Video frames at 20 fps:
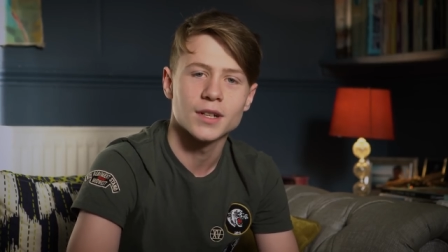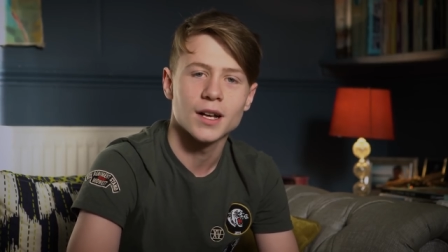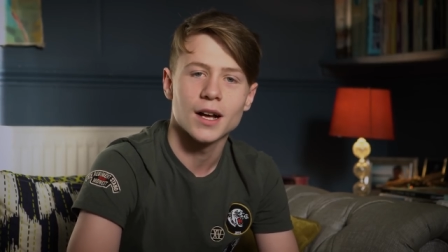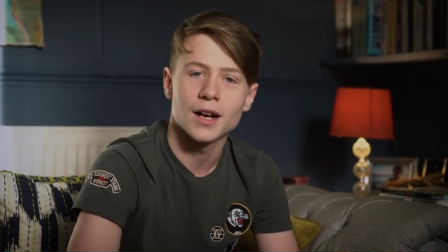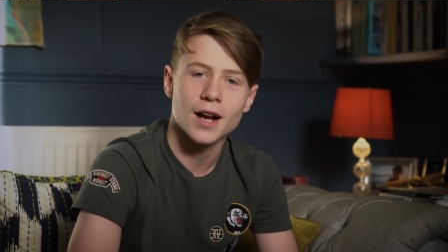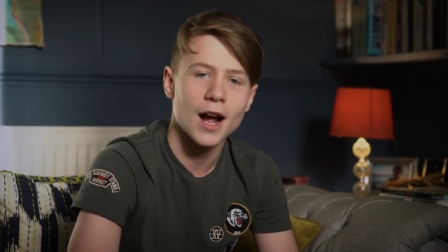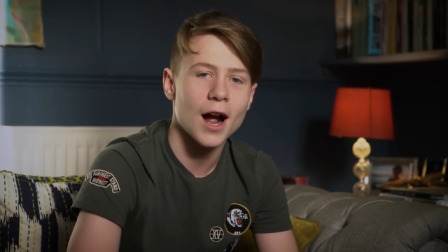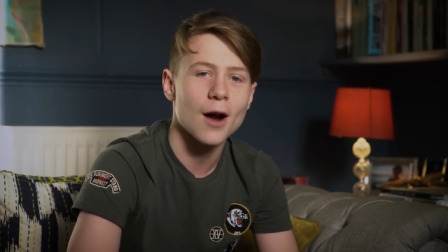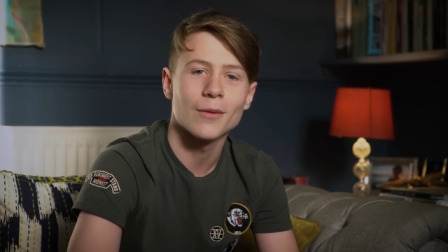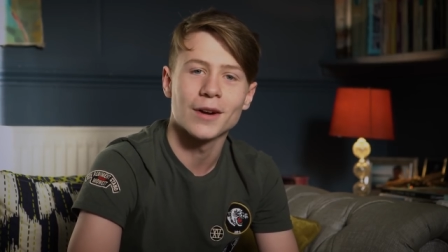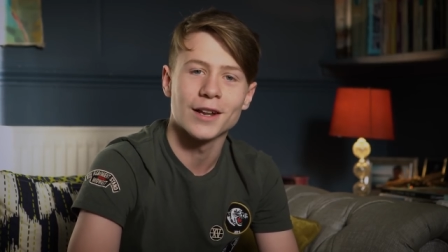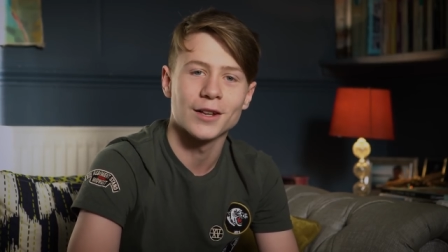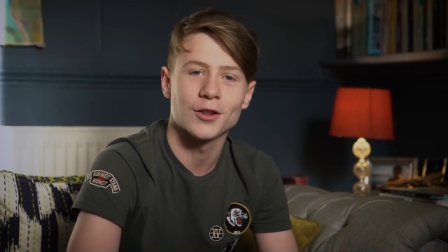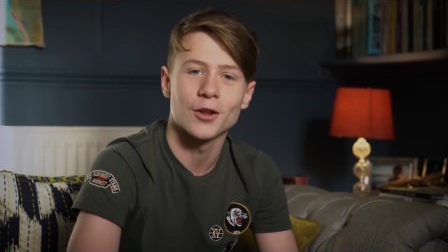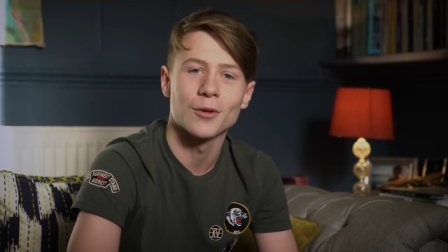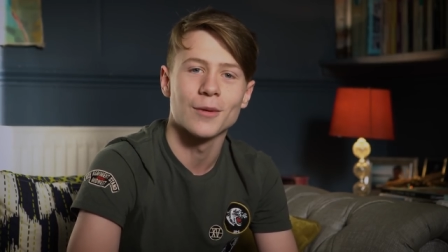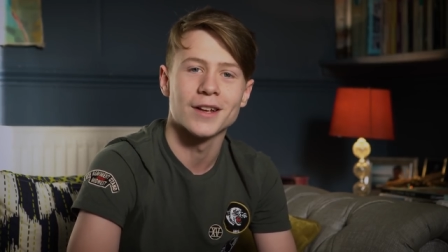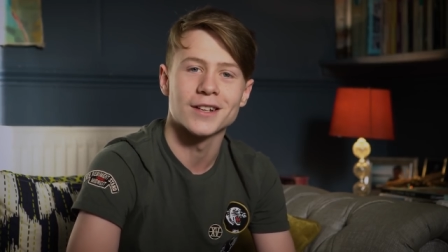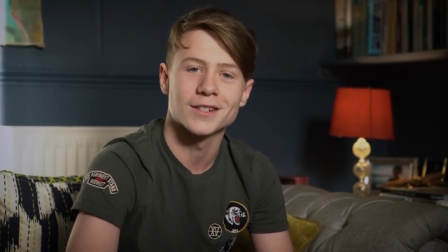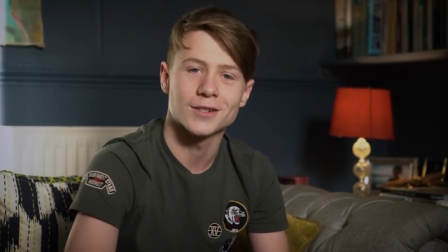I can't really
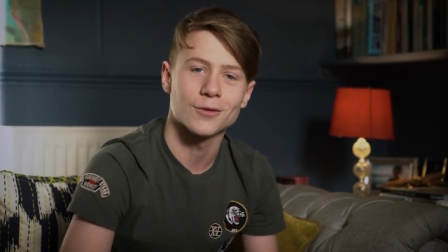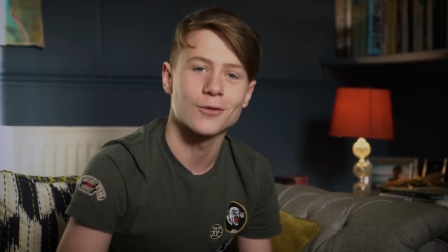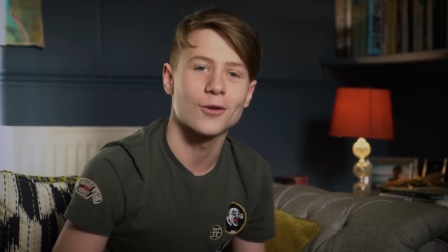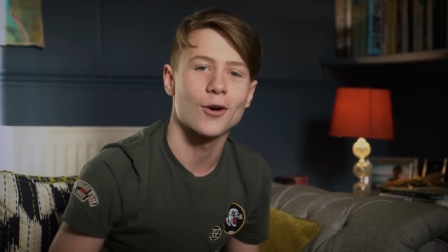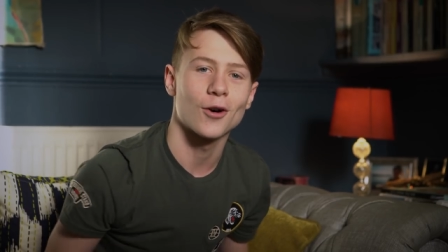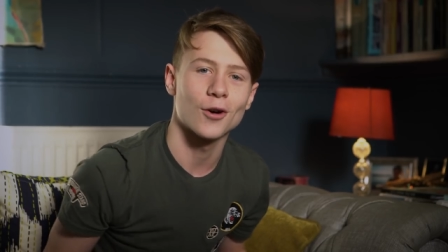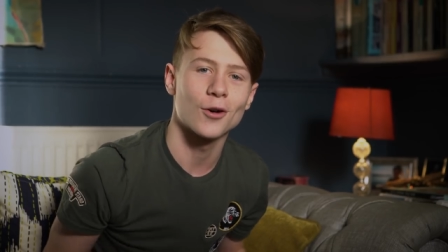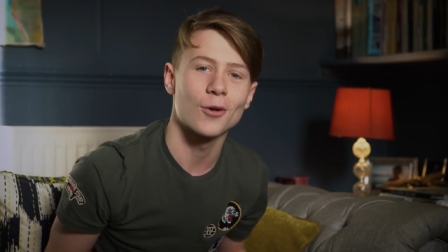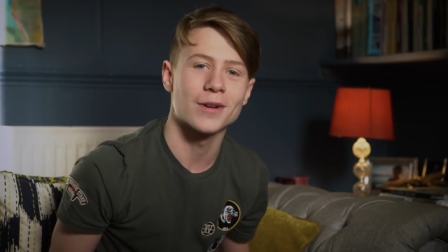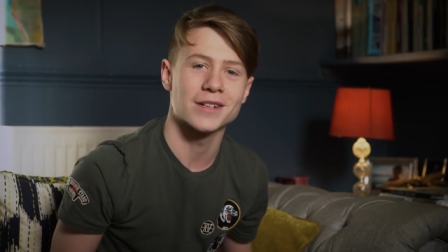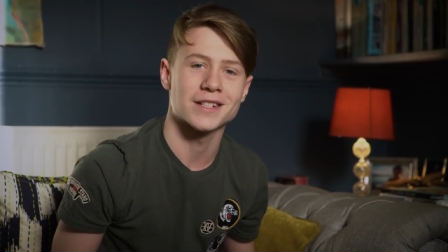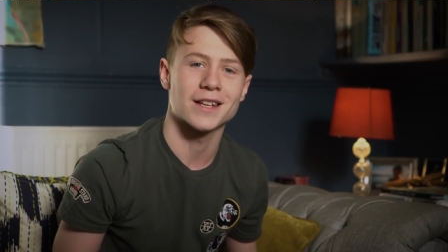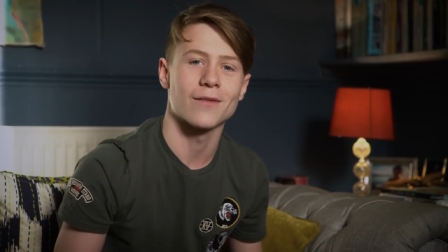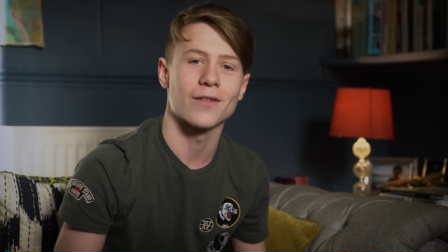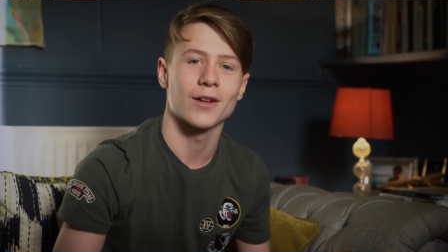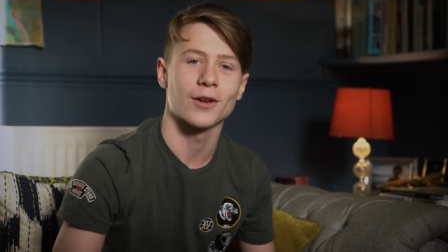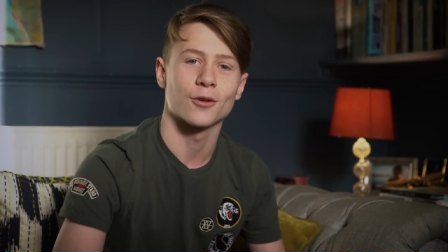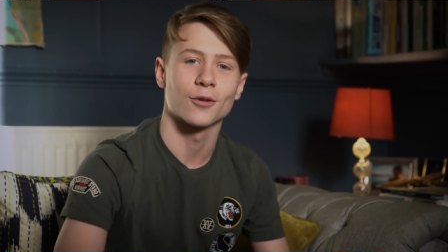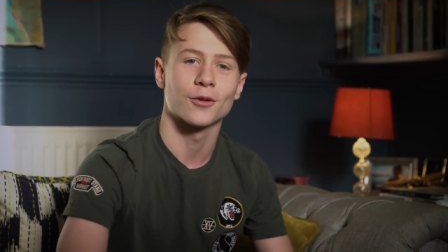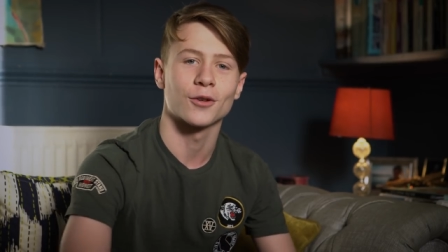do his. I always give it
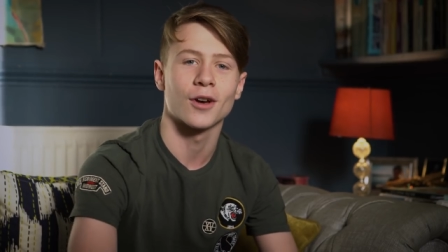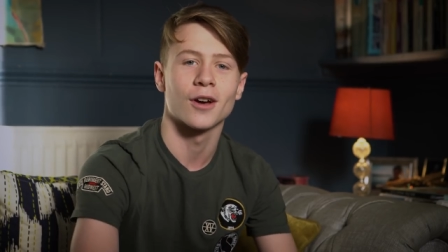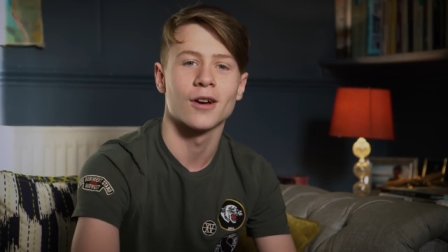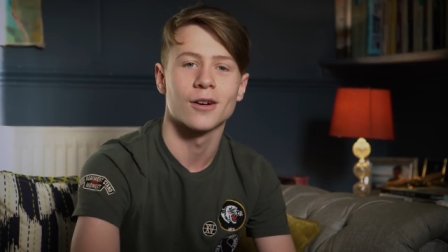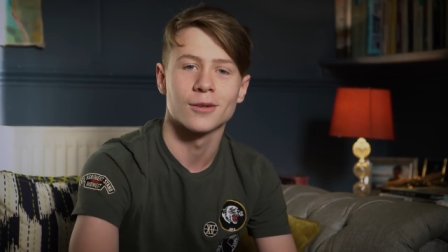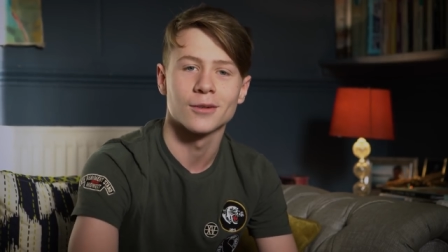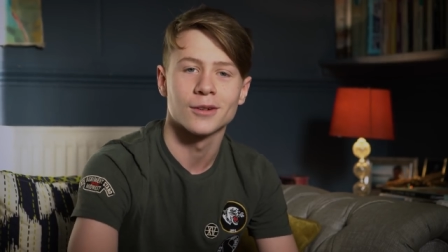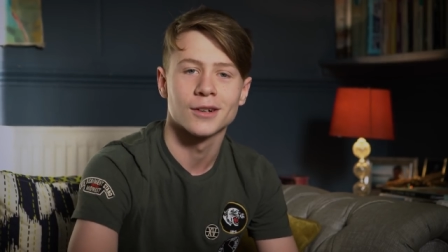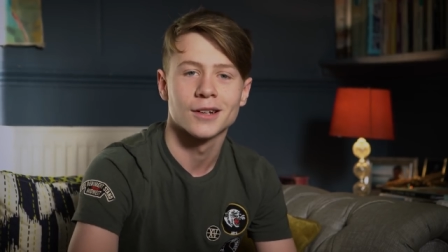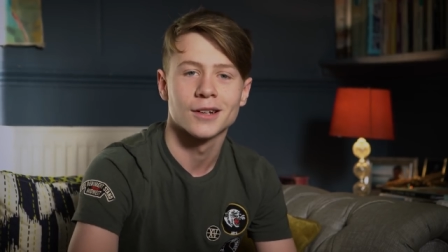a good go.